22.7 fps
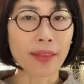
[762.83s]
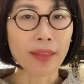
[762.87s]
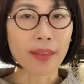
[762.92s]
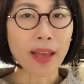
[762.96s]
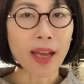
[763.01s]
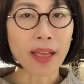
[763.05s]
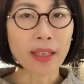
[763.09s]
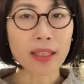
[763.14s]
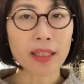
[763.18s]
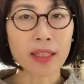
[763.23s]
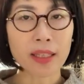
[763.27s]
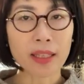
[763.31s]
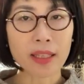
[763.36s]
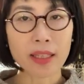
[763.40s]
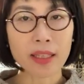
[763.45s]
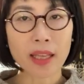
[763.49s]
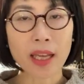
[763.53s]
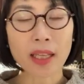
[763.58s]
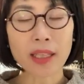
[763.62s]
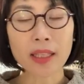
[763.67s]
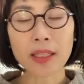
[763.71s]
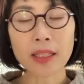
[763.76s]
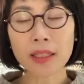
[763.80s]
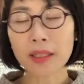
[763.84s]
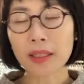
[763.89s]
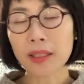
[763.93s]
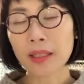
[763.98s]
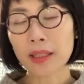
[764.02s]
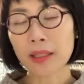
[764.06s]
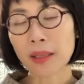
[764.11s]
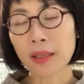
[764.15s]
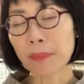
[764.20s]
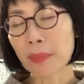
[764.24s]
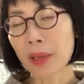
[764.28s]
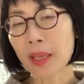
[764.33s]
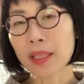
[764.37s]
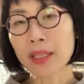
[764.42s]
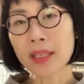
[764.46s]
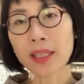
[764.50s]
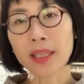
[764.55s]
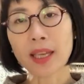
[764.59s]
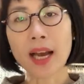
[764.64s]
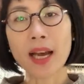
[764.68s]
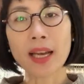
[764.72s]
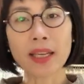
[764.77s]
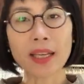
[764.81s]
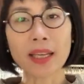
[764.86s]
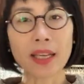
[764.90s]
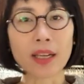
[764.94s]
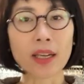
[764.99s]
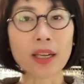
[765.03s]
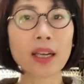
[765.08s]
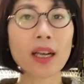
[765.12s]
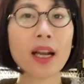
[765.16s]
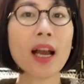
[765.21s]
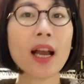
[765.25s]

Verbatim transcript: That's that's the basic idea.